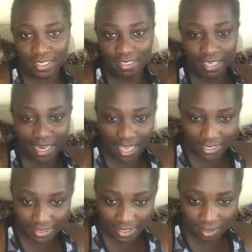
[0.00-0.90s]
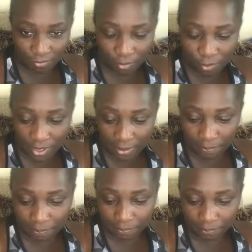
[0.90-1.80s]
a light day for
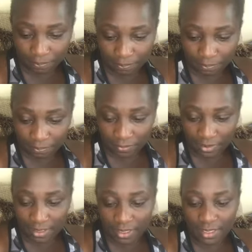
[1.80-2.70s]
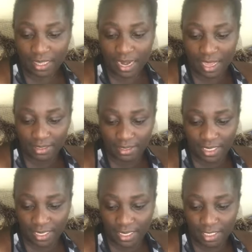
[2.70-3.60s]
him. The next
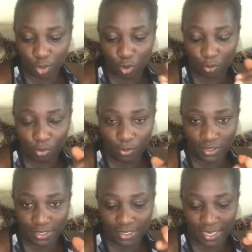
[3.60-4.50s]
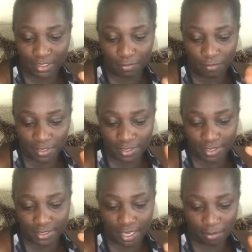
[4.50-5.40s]
day is computer science,
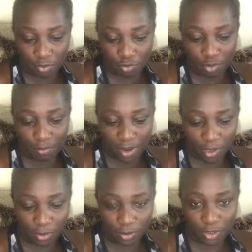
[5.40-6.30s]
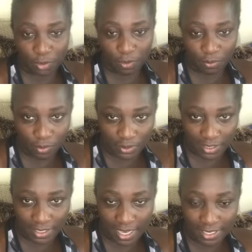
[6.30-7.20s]
physics, chemistry, biology, computer
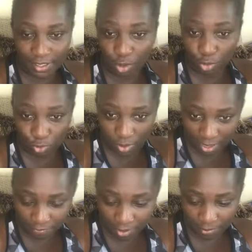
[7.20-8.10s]
science, too heavy.